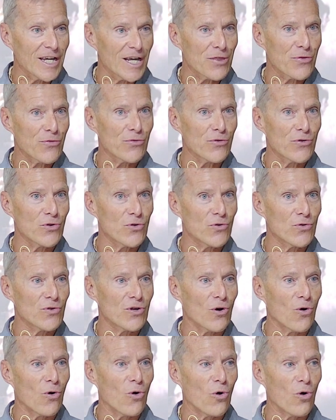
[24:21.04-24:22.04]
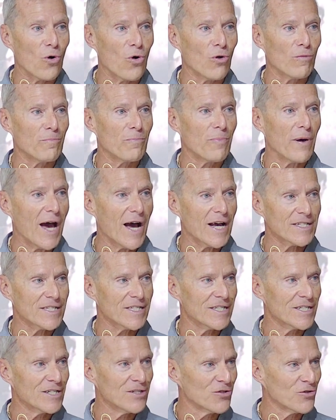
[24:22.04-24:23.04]
through the whole
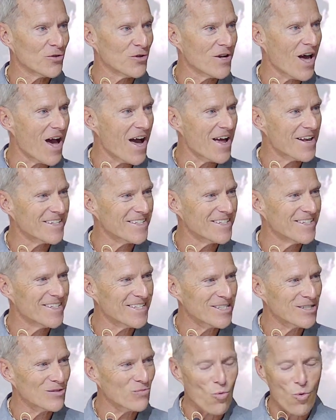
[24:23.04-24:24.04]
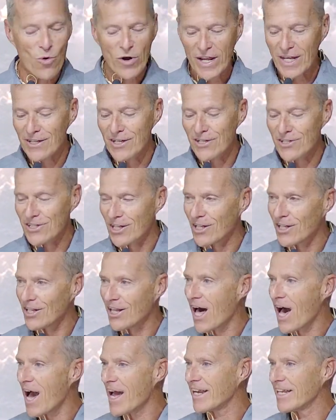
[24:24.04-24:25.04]
passage or not this morning. There's a
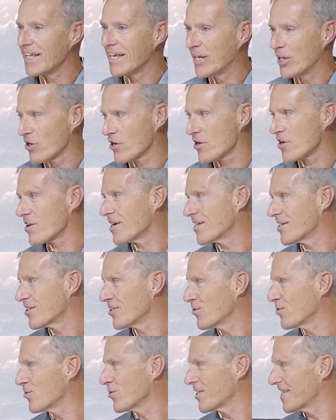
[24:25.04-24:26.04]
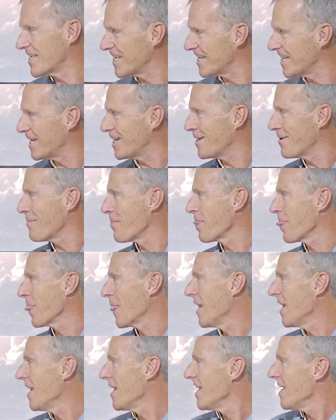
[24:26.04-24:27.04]
lot here, as you will see.
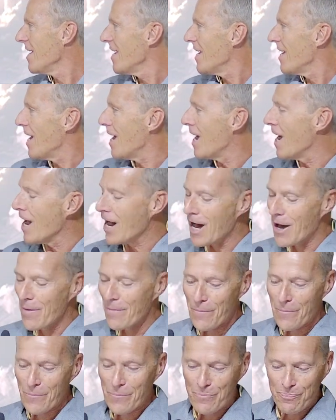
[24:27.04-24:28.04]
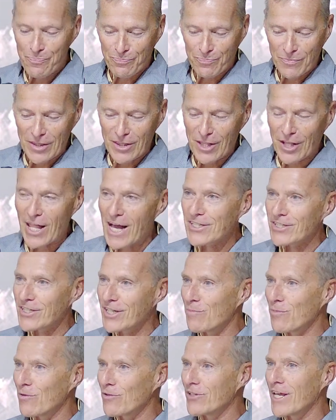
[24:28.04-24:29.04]
Um, the last
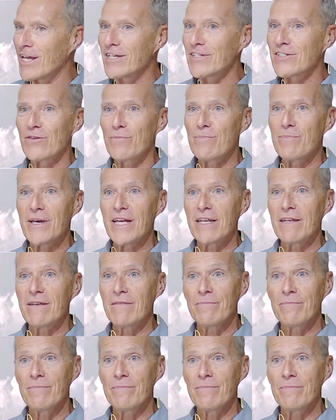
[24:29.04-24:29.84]
couple days have been.